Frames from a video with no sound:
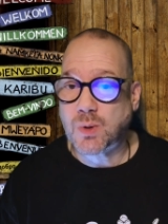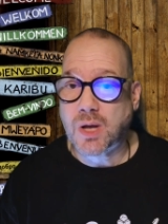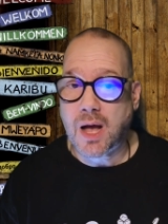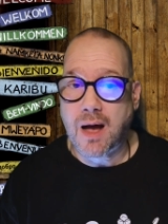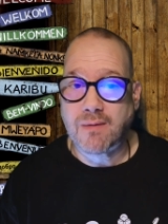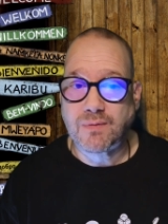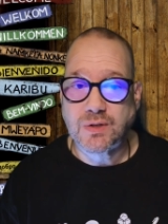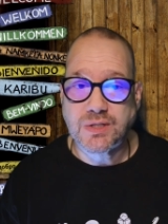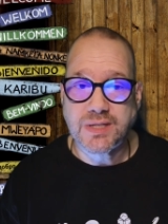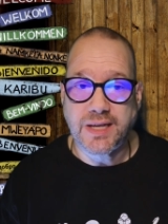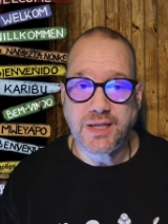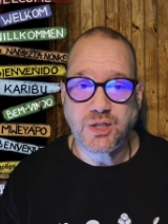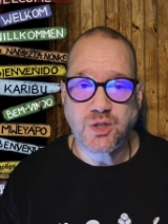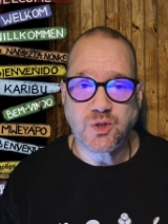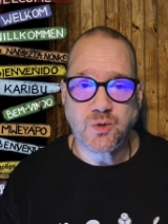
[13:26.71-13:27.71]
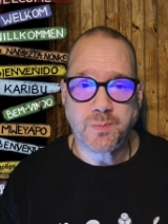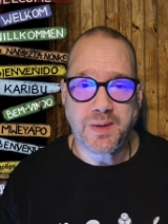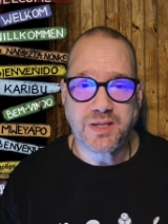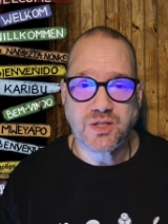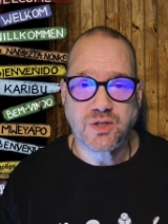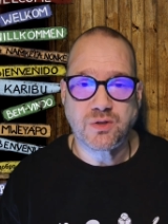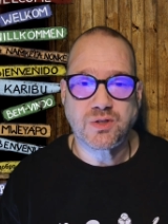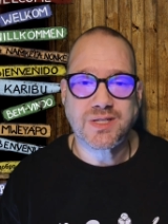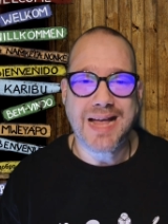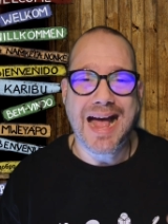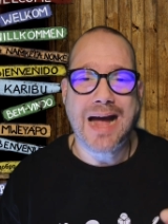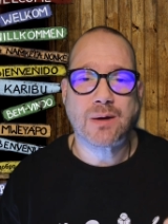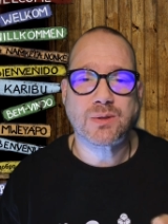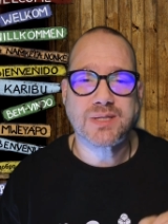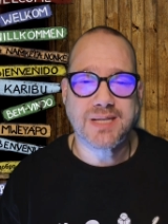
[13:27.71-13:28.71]
conversations with my students
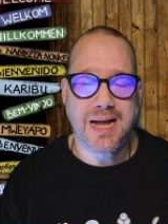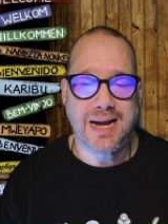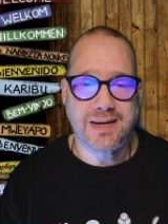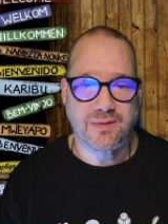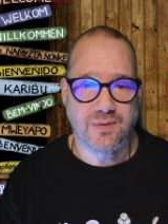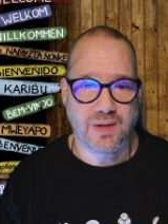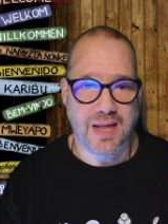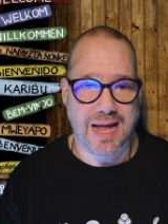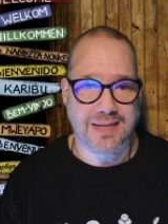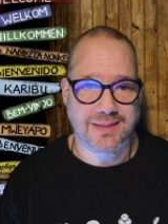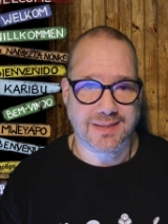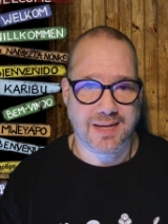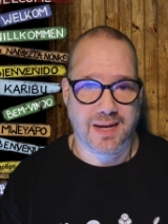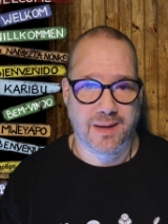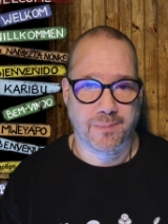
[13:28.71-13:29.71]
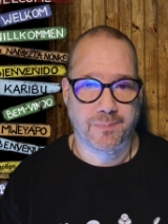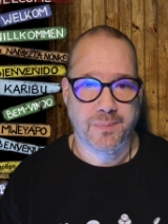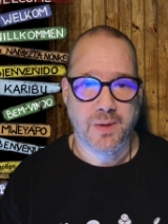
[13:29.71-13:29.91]
outside of class time.